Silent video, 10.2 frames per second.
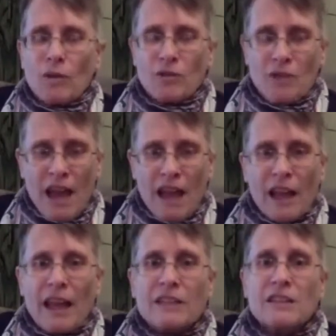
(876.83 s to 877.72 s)
at
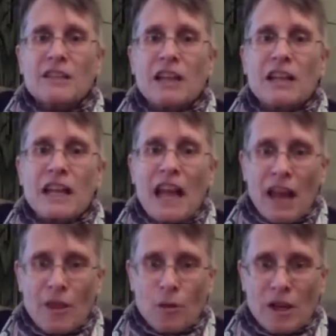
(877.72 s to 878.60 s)
a Sunday
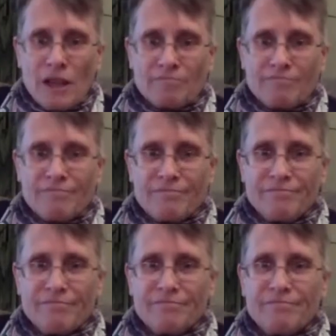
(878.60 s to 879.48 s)
gathering.
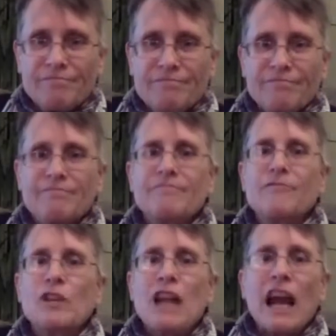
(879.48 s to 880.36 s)

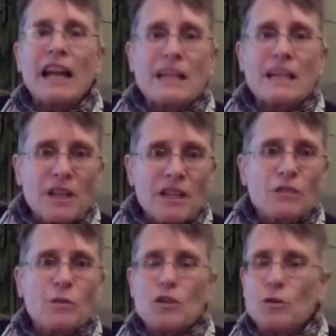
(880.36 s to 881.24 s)
For 90 minutes,
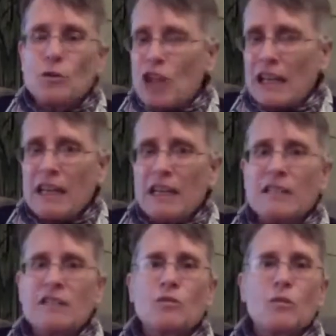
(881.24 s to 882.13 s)
we do
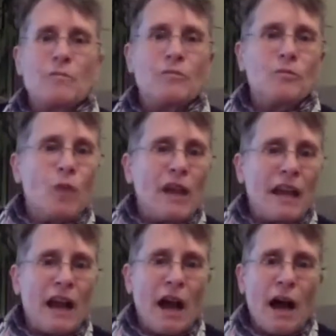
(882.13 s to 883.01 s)
check-ins,
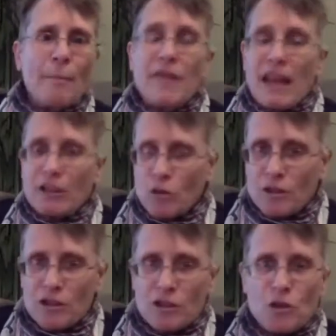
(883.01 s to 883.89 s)
and that's over
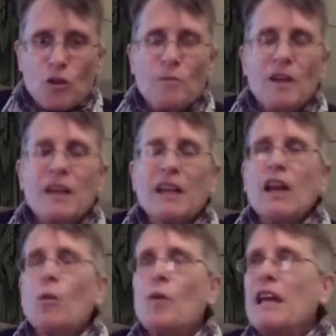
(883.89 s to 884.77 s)
Zoom.
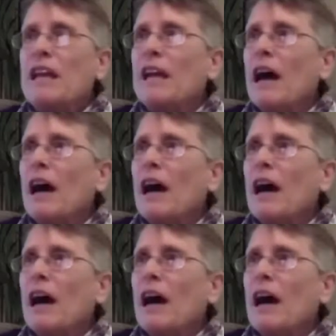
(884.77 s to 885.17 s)
We